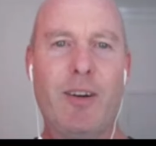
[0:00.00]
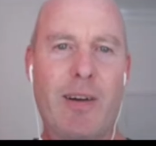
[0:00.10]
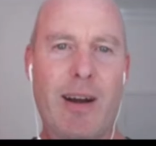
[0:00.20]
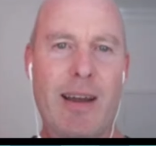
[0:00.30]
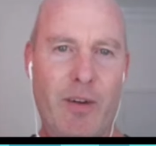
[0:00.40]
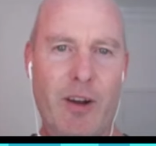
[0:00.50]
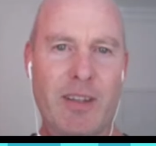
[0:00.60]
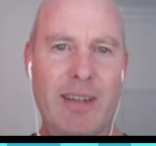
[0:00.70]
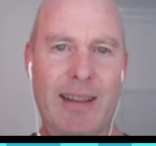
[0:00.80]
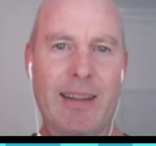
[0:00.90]
of our
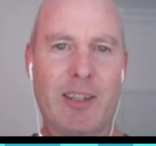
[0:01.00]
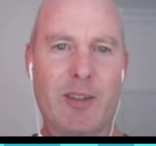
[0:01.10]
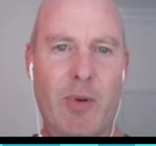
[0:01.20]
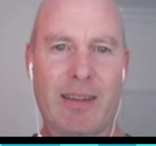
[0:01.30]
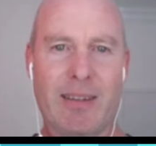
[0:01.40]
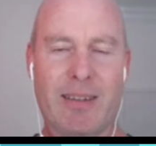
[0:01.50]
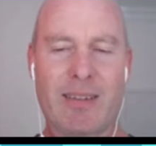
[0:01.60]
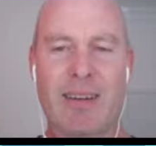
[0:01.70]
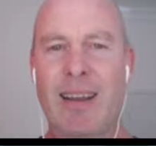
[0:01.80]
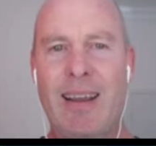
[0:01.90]
advanced analytics practice.